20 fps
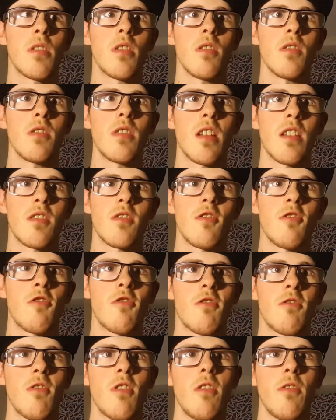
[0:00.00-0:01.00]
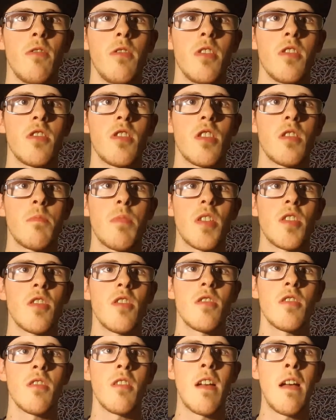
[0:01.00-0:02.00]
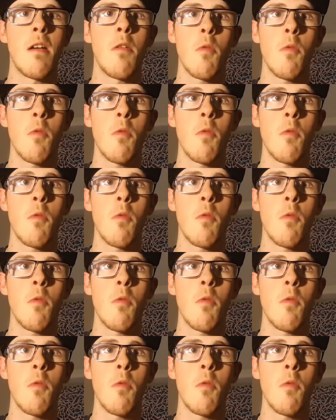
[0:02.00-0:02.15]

because that's just awfully suspicious.